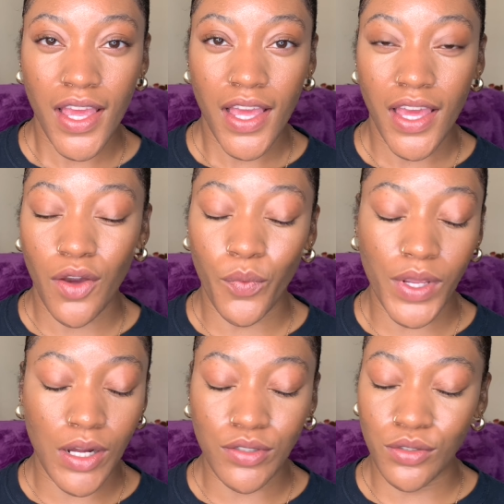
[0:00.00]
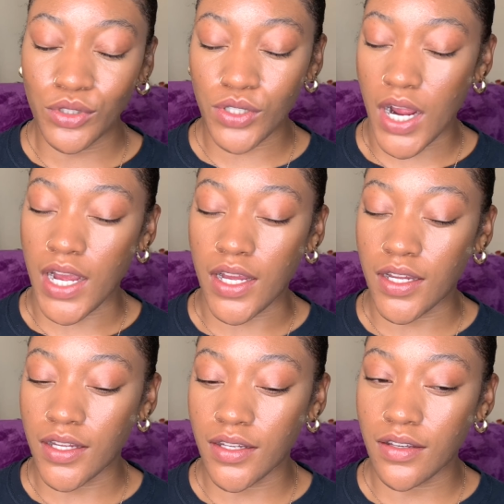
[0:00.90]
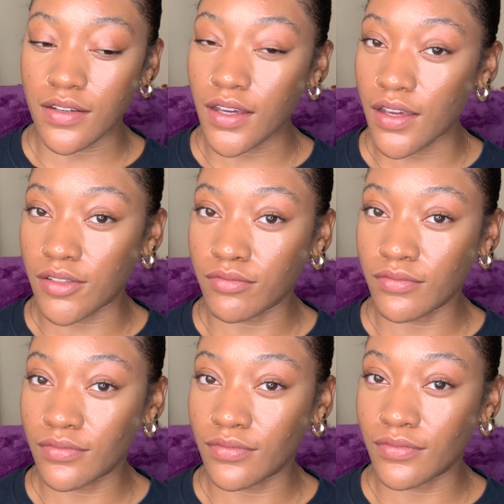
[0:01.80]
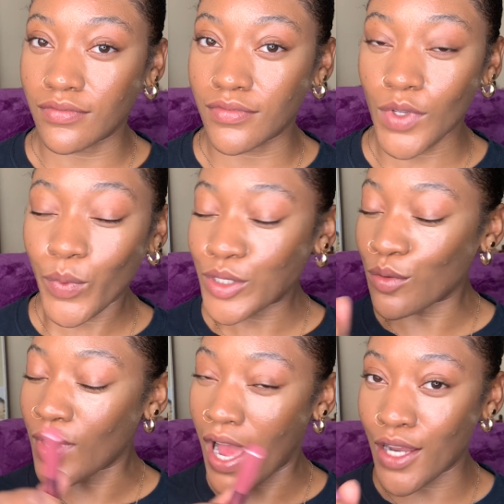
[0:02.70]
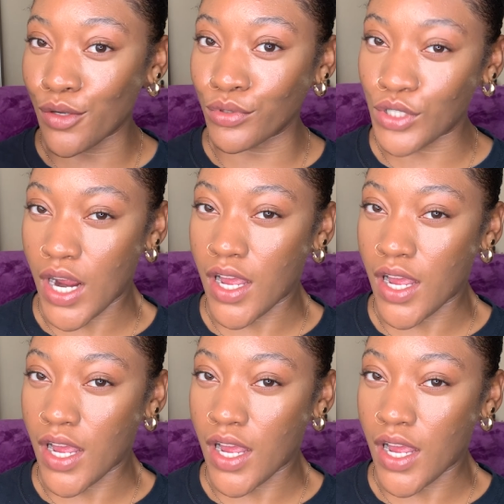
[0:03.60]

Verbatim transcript: And we don't do dry, okay? We do not do dry.